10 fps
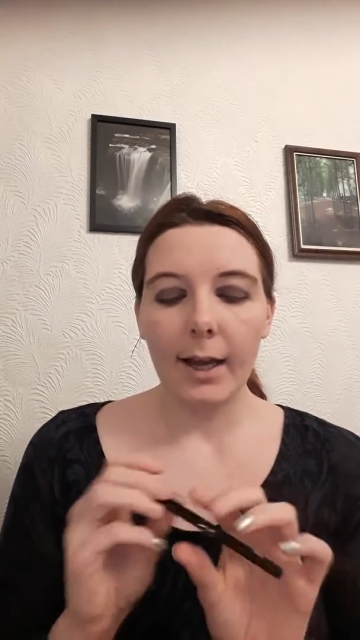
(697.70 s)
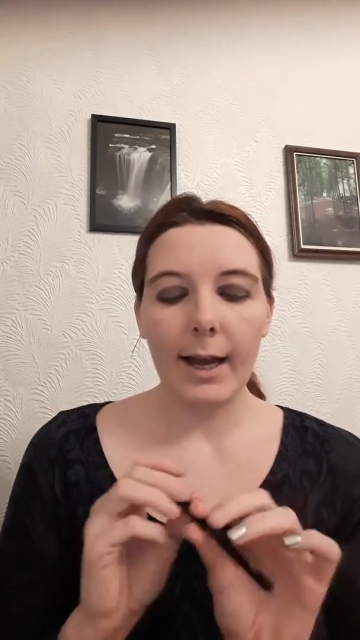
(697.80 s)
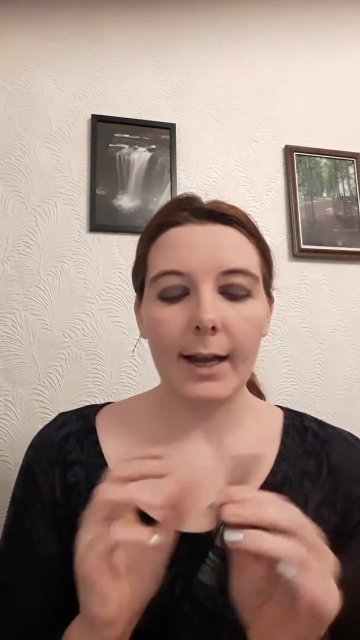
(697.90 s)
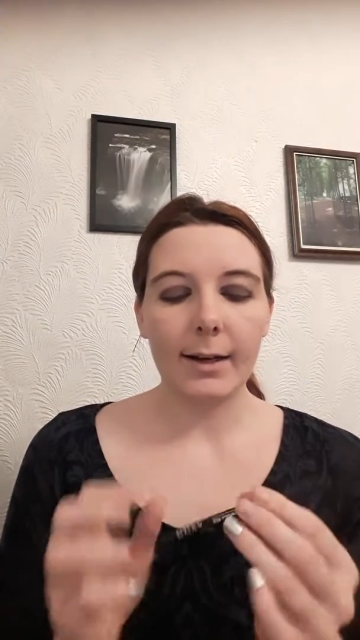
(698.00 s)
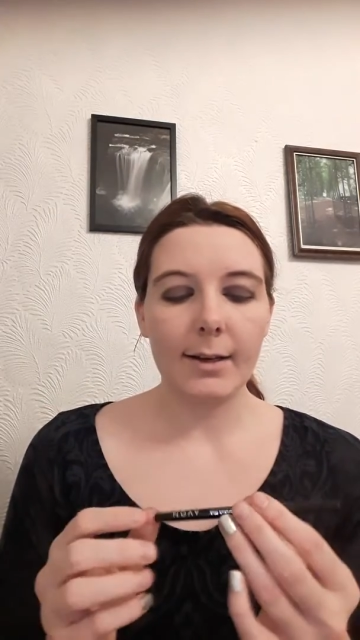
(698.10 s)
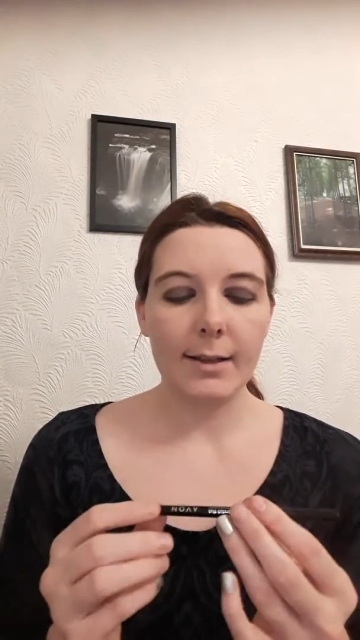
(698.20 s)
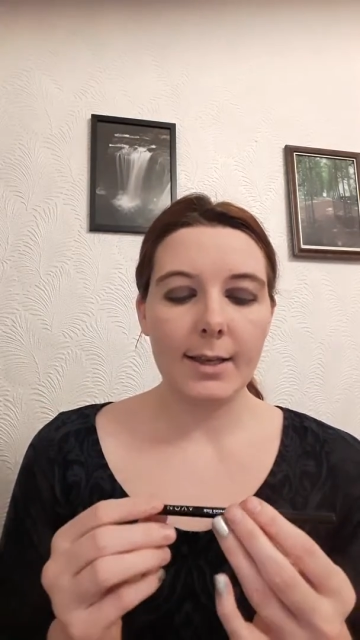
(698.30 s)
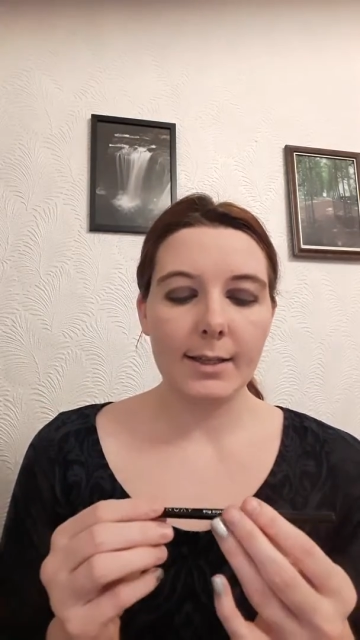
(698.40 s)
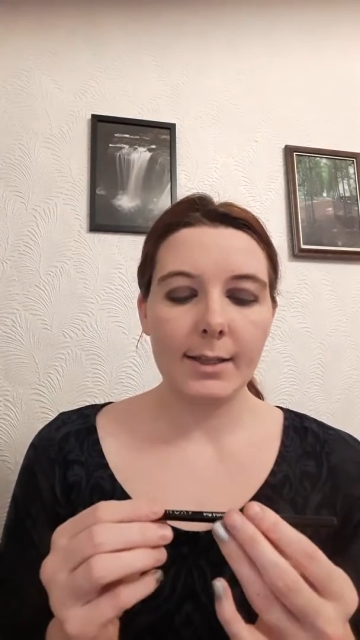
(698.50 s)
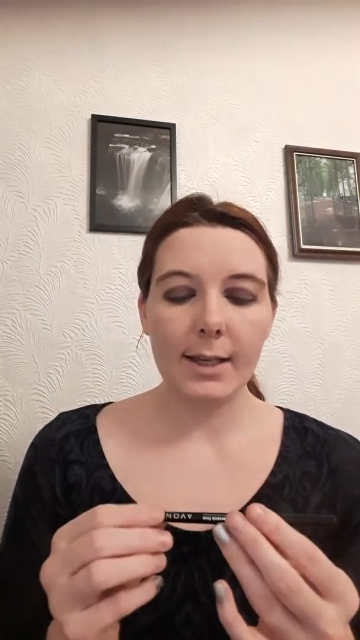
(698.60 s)
and
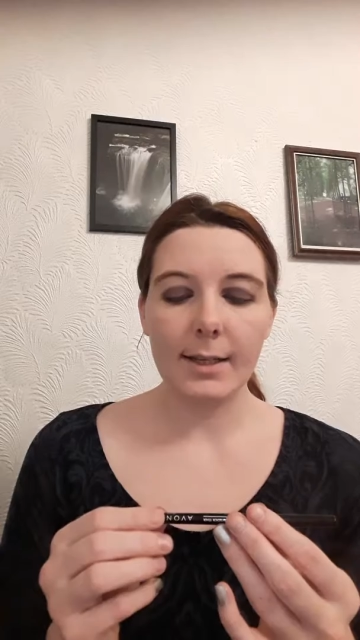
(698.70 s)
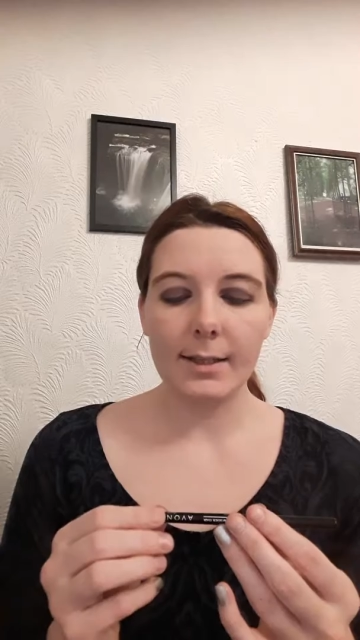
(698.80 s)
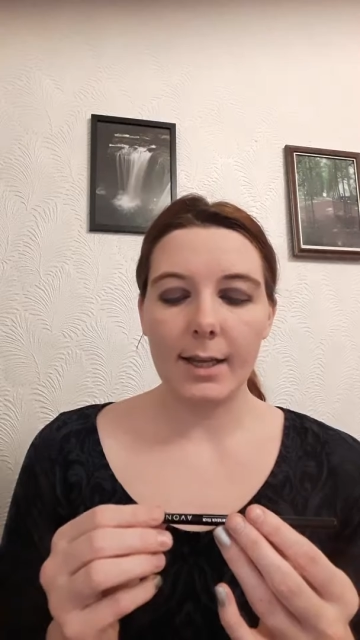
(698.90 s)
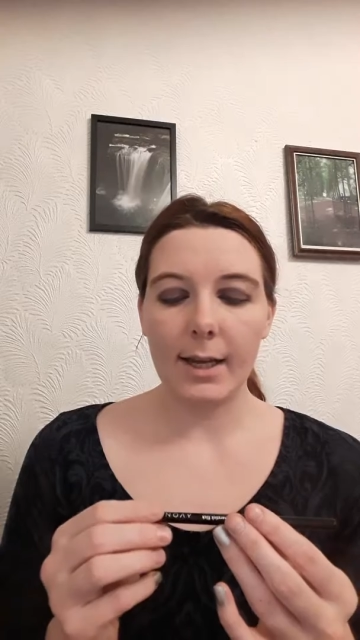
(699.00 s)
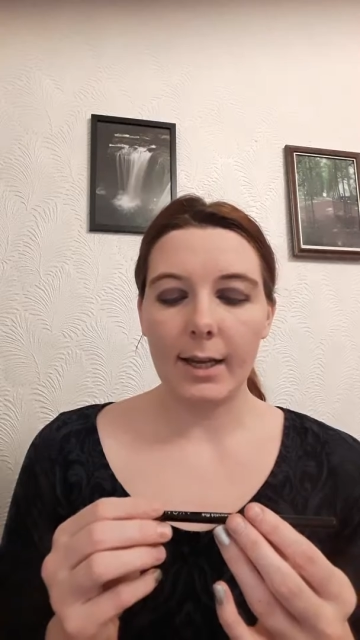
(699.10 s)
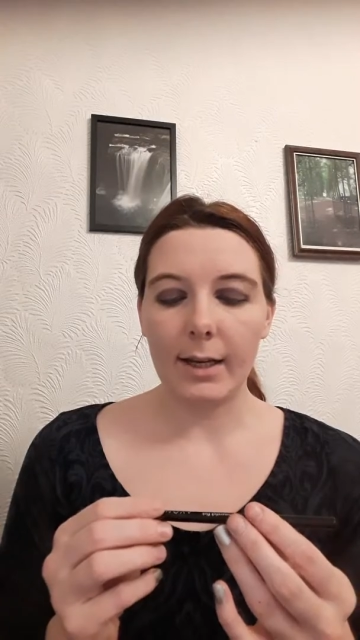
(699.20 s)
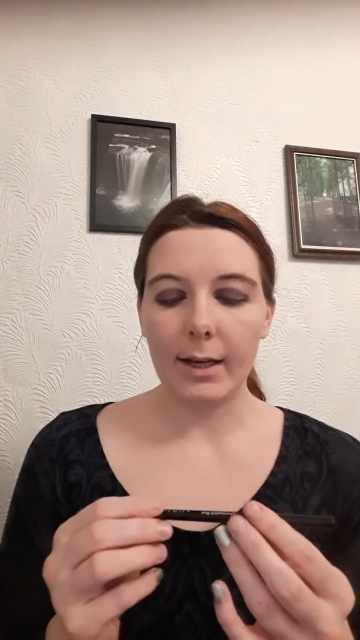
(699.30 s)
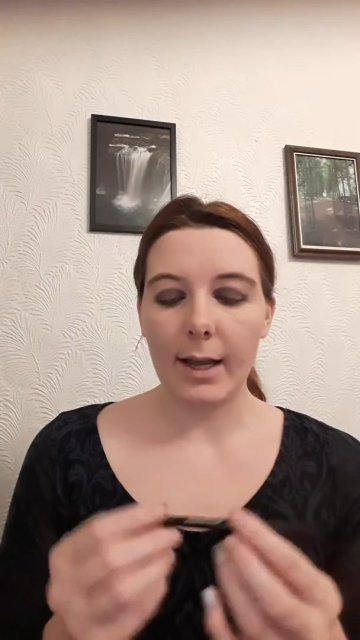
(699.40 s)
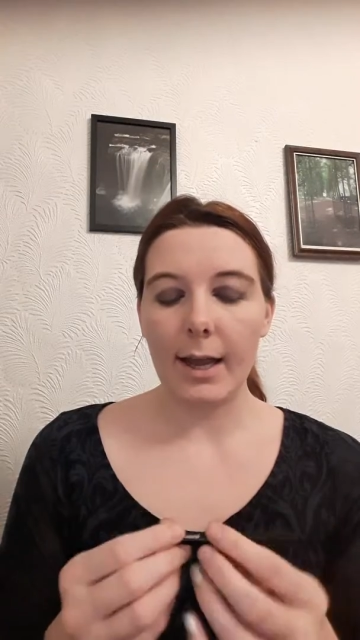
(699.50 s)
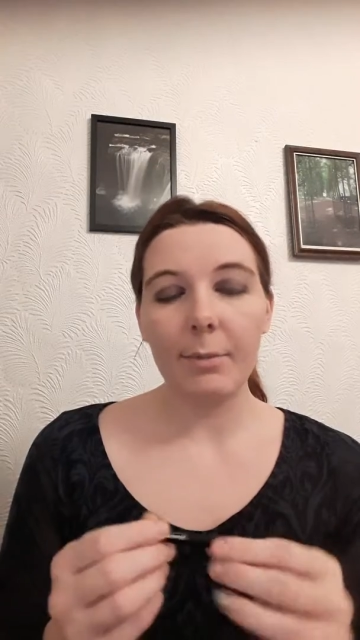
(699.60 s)
this is
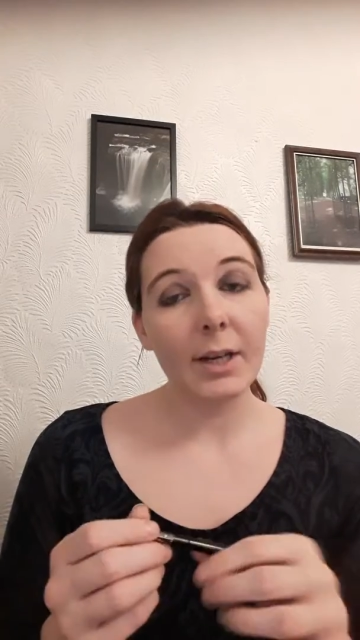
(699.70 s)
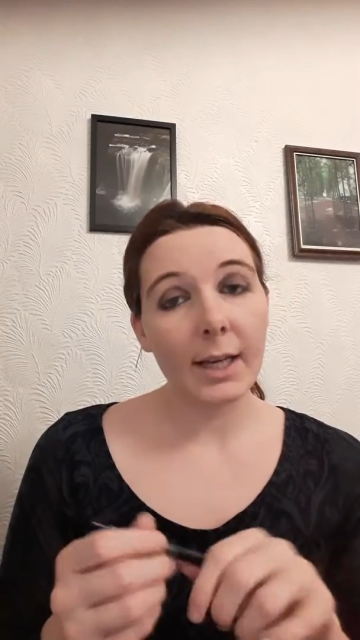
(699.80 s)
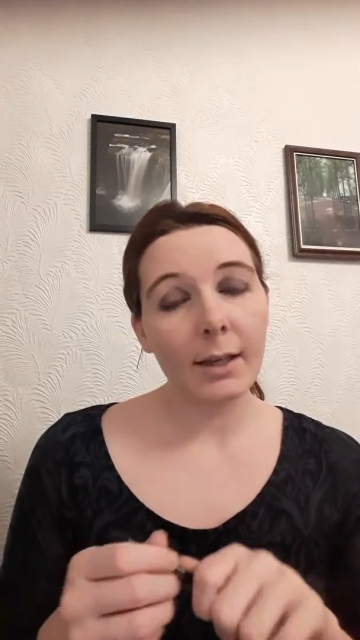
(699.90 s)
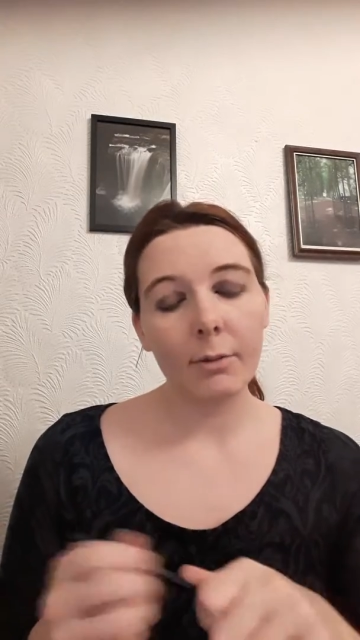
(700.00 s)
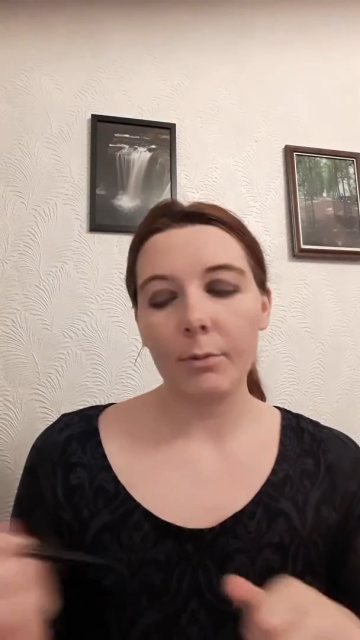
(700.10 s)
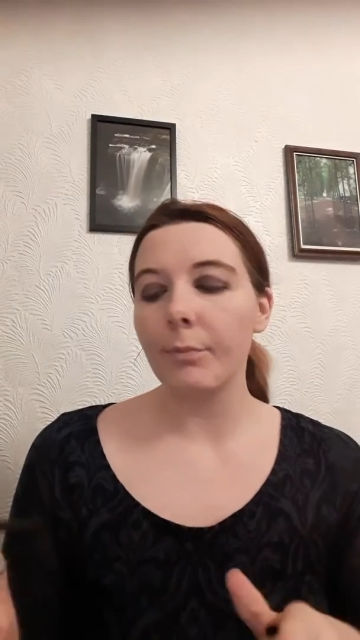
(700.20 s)
in Ebony,